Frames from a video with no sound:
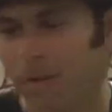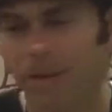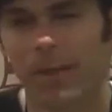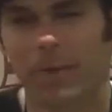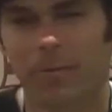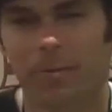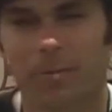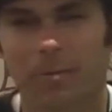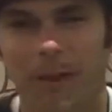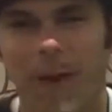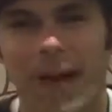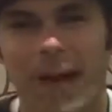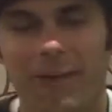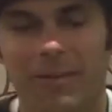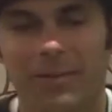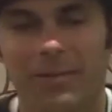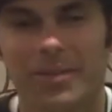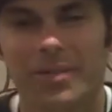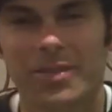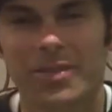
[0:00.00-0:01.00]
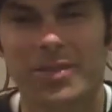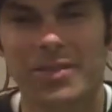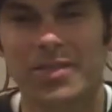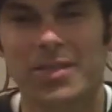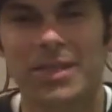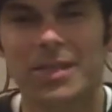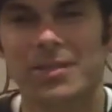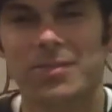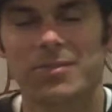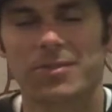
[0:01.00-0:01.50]
or on the back of a
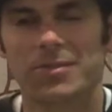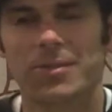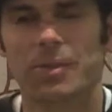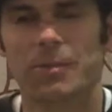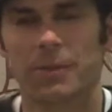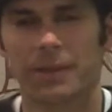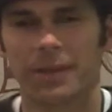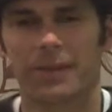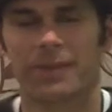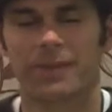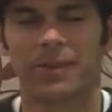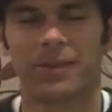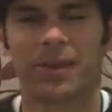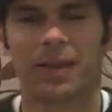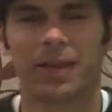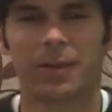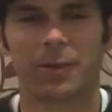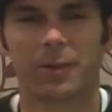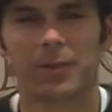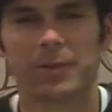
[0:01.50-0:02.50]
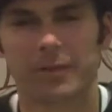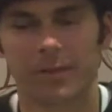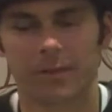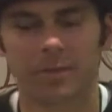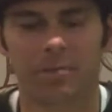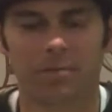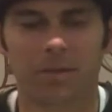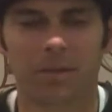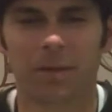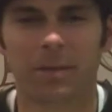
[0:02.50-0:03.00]
receipt or something until I learned to
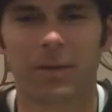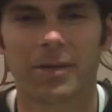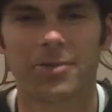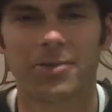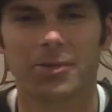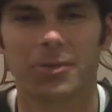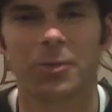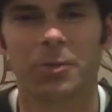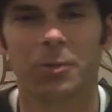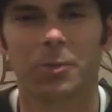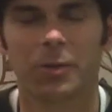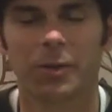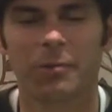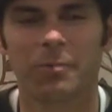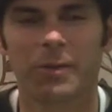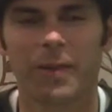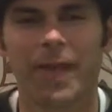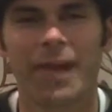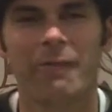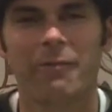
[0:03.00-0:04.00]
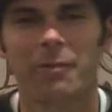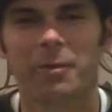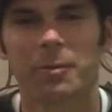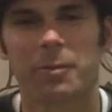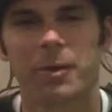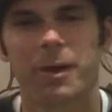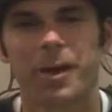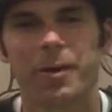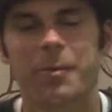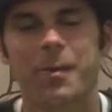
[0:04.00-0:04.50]
bring my journal with me
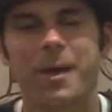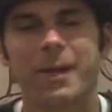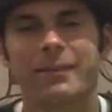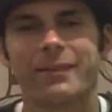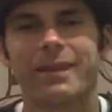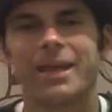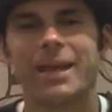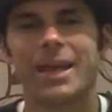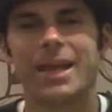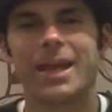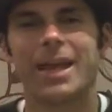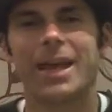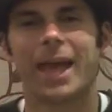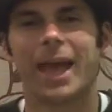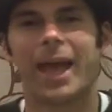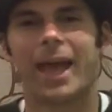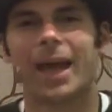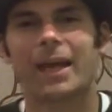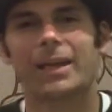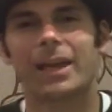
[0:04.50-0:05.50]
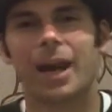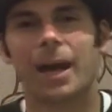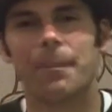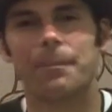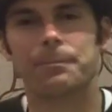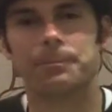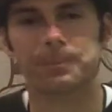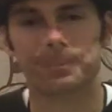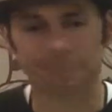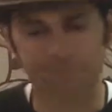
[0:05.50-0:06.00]
everywhere I went.
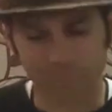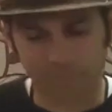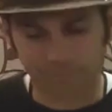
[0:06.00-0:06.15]
And